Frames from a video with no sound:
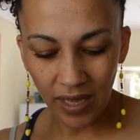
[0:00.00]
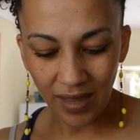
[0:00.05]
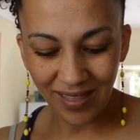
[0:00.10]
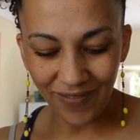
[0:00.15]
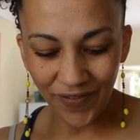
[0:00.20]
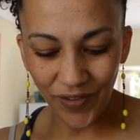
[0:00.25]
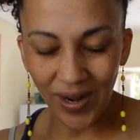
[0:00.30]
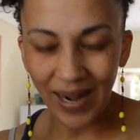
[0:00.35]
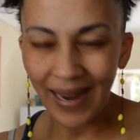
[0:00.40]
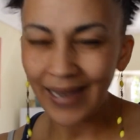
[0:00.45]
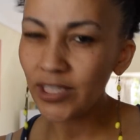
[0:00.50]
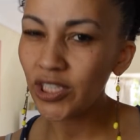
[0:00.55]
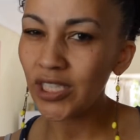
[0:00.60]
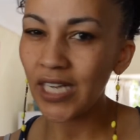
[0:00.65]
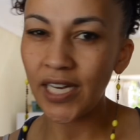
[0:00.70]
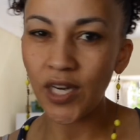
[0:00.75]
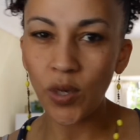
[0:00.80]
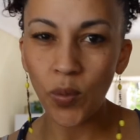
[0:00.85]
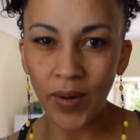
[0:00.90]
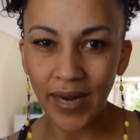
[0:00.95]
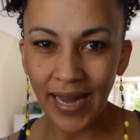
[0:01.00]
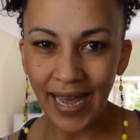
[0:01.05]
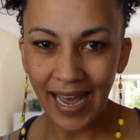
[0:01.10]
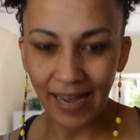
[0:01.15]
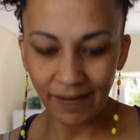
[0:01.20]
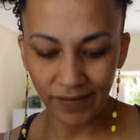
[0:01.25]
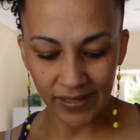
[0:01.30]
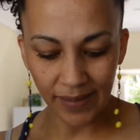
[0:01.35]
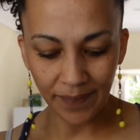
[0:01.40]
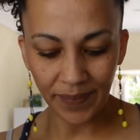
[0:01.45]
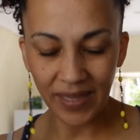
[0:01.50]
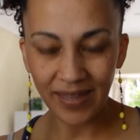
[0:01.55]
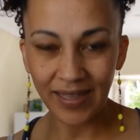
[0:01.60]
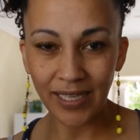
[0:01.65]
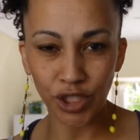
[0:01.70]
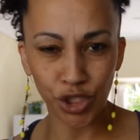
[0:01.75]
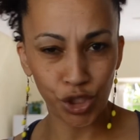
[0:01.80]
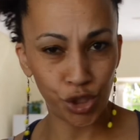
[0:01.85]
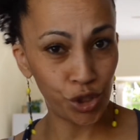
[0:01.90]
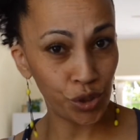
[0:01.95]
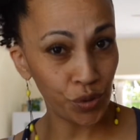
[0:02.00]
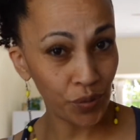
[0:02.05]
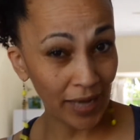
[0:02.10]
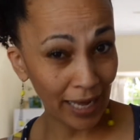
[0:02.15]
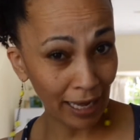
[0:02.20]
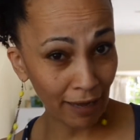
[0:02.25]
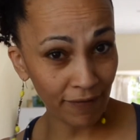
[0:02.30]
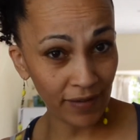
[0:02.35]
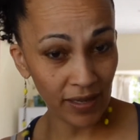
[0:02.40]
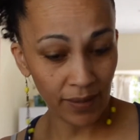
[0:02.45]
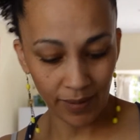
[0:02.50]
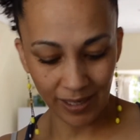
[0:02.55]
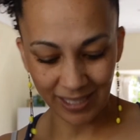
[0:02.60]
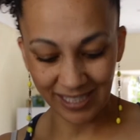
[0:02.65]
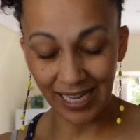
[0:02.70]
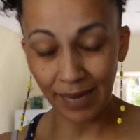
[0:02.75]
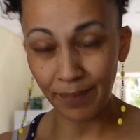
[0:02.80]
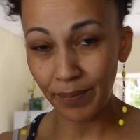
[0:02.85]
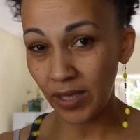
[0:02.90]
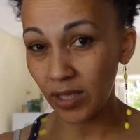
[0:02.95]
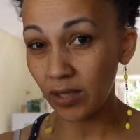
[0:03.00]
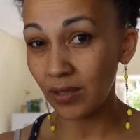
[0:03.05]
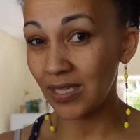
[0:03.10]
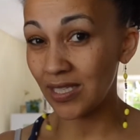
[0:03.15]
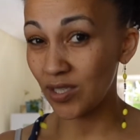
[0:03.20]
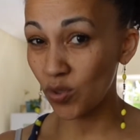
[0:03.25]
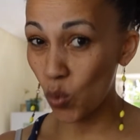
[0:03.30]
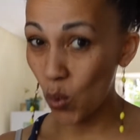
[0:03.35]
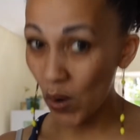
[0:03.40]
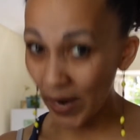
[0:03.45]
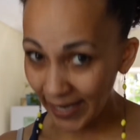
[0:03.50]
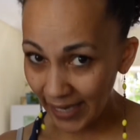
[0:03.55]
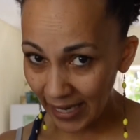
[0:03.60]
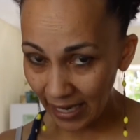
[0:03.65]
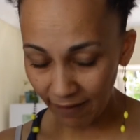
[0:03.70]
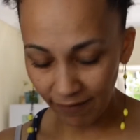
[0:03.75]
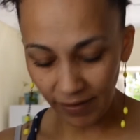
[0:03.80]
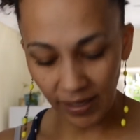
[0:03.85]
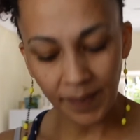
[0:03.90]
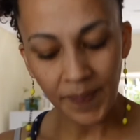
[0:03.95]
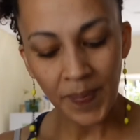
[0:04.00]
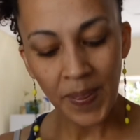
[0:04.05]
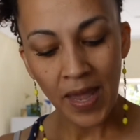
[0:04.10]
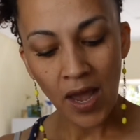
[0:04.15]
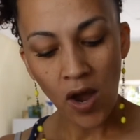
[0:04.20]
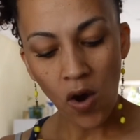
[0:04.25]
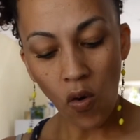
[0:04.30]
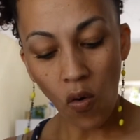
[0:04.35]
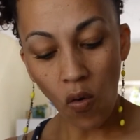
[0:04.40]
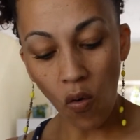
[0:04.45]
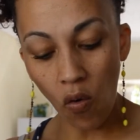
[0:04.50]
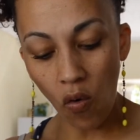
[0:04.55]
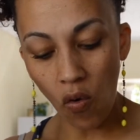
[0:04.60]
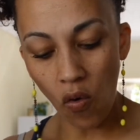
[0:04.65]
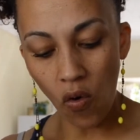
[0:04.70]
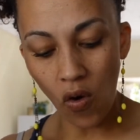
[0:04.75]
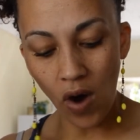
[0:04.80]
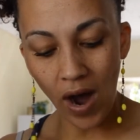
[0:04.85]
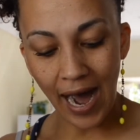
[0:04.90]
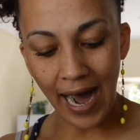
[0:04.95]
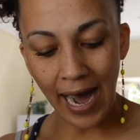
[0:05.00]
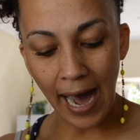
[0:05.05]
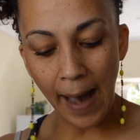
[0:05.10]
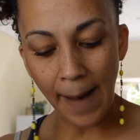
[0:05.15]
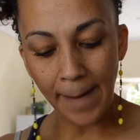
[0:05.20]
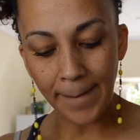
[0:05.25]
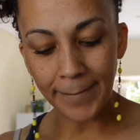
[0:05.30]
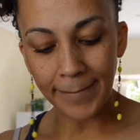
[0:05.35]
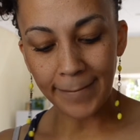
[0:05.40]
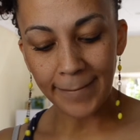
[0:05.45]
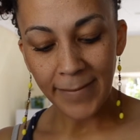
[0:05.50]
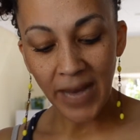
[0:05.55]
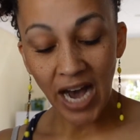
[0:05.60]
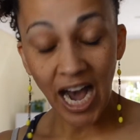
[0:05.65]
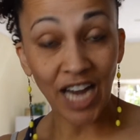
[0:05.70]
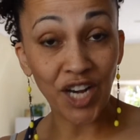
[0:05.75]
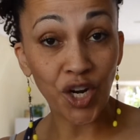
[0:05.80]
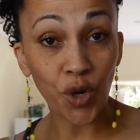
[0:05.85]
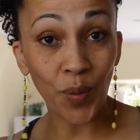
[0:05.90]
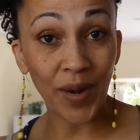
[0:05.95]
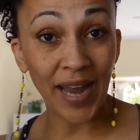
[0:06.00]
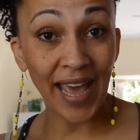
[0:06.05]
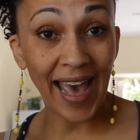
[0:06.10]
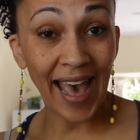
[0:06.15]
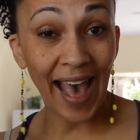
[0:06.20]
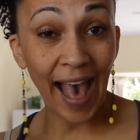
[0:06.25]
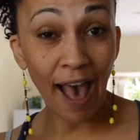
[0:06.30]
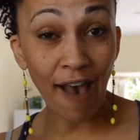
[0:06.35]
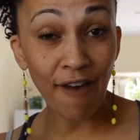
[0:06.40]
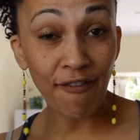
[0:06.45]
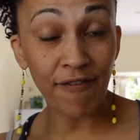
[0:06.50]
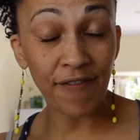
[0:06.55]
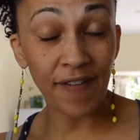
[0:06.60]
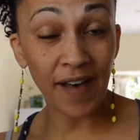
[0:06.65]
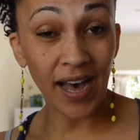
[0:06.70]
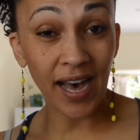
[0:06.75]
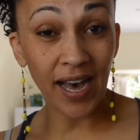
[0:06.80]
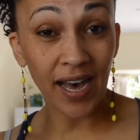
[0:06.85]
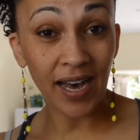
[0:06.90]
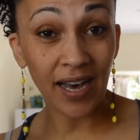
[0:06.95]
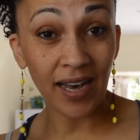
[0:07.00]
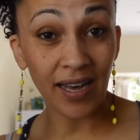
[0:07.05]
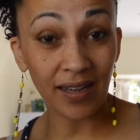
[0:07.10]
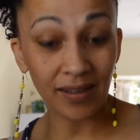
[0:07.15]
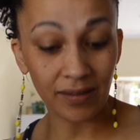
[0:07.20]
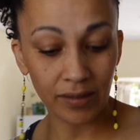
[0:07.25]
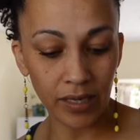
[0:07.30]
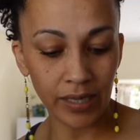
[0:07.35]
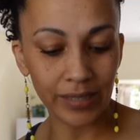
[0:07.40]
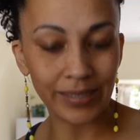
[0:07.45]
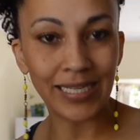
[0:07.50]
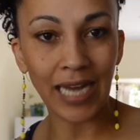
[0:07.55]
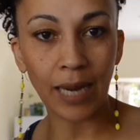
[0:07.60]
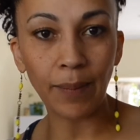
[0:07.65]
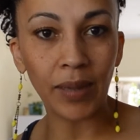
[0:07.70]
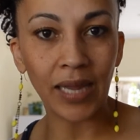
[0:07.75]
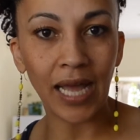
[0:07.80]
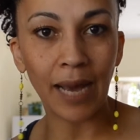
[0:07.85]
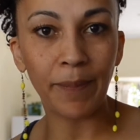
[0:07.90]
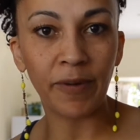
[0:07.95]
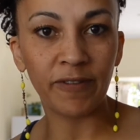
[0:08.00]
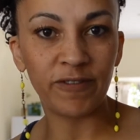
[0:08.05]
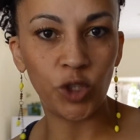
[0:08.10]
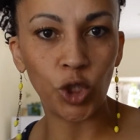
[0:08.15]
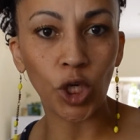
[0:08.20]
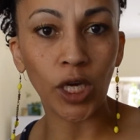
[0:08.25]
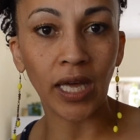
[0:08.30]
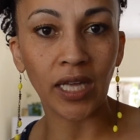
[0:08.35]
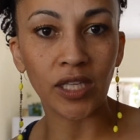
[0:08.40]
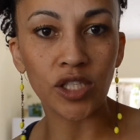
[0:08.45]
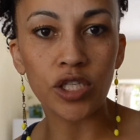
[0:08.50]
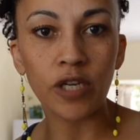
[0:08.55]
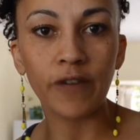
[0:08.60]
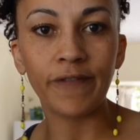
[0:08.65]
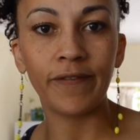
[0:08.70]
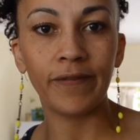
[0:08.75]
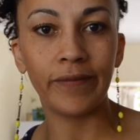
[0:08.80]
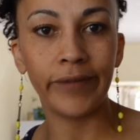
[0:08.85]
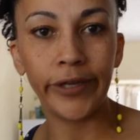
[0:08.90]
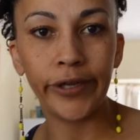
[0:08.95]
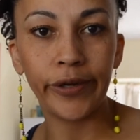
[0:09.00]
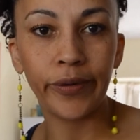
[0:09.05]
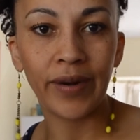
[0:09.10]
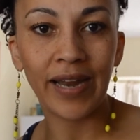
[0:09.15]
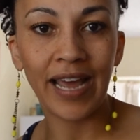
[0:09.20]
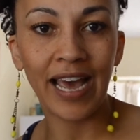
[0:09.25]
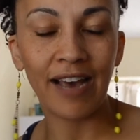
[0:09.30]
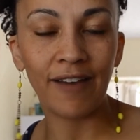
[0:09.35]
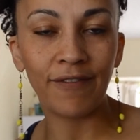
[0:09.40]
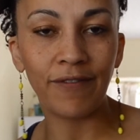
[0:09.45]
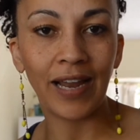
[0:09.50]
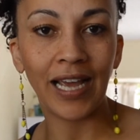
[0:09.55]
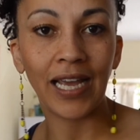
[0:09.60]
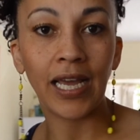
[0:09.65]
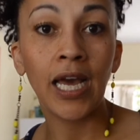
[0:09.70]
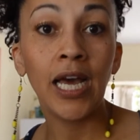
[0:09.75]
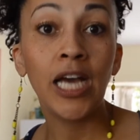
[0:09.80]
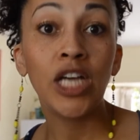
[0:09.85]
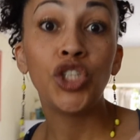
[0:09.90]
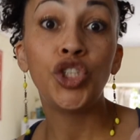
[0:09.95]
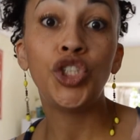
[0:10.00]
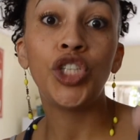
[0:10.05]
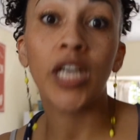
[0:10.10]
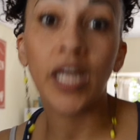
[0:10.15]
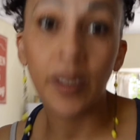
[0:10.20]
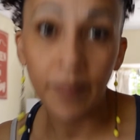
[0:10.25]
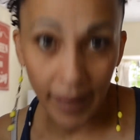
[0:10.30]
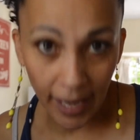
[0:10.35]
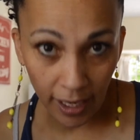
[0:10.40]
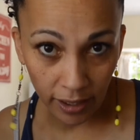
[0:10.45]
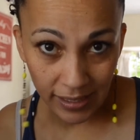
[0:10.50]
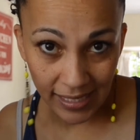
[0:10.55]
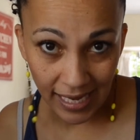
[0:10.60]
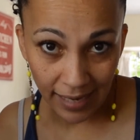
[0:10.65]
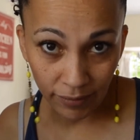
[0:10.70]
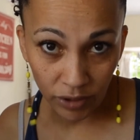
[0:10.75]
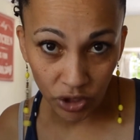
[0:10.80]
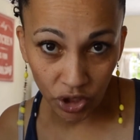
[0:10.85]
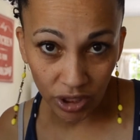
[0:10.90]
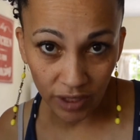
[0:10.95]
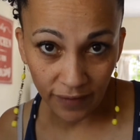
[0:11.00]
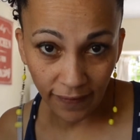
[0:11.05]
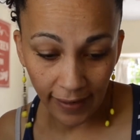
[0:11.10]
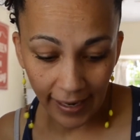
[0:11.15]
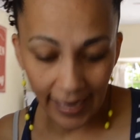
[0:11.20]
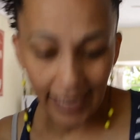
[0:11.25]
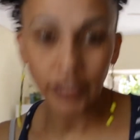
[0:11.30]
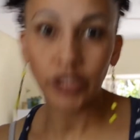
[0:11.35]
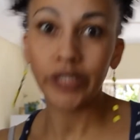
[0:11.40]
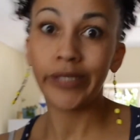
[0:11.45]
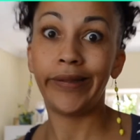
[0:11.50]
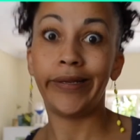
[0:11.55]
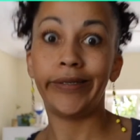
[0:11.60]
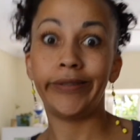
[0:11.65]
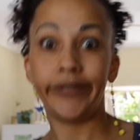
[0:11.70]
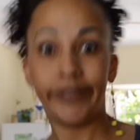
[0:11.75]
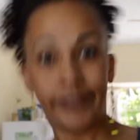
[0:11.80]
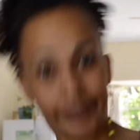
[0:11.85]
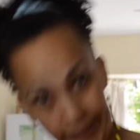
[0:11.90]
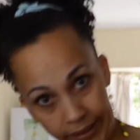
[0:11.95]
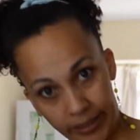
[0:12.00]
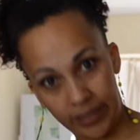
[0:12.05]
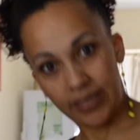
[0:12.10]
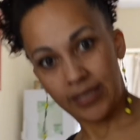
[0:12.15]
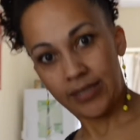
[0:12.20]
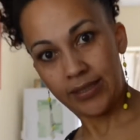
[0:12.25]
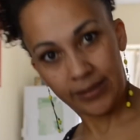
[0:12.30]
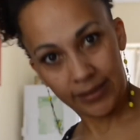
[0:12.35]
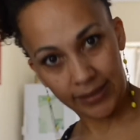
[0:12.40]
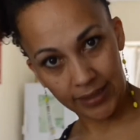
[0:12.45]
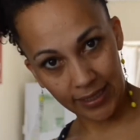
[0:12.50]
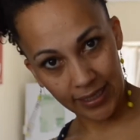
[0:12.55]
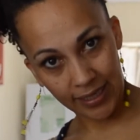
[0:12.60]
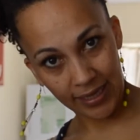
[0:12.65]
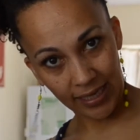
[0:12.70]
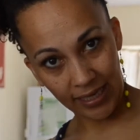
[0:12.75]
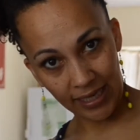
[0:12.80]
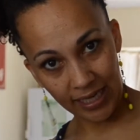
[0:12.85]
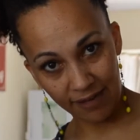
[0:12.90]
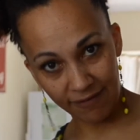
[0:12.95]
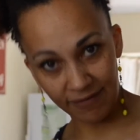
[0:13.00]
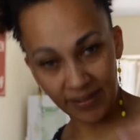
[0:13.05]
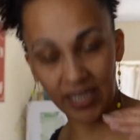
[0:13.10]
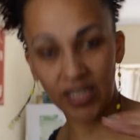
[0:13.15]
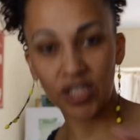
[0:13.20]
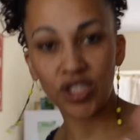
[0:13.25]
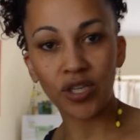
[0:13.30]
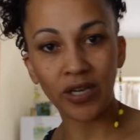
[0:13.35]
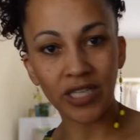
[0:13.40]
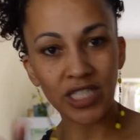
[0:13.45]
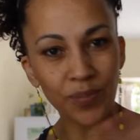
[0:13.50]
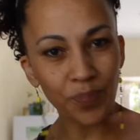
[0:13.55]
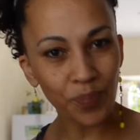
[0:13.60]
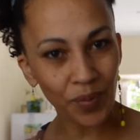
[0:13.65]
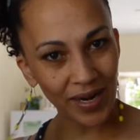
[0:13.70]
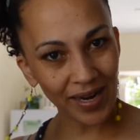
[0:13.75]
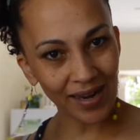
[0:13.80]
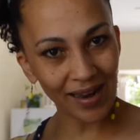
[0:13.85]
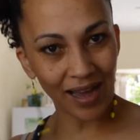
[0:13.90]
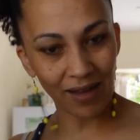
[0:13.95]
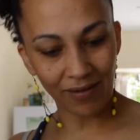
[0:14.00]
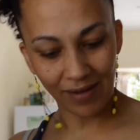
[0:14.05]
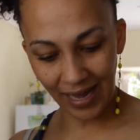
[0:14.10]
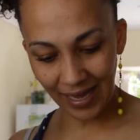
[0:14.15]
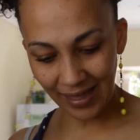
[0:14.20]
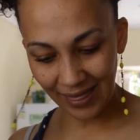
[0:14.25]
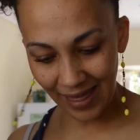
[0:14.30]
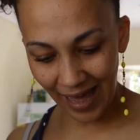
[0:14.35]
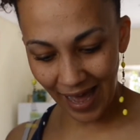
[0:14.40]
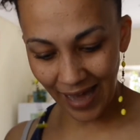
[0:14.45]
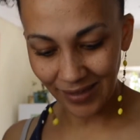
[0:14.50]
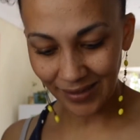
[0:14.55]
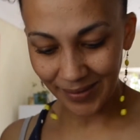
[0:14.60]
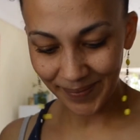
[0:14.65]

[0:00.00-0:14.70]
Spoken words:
for lunch I don't want to have something that's too heavy, because that meal is quite heavy, or I don't want to have a double up of chicken. So you don't want to have like chicken mayo sandwiches for lunch and then chicken in the evening. So I spread it out like that.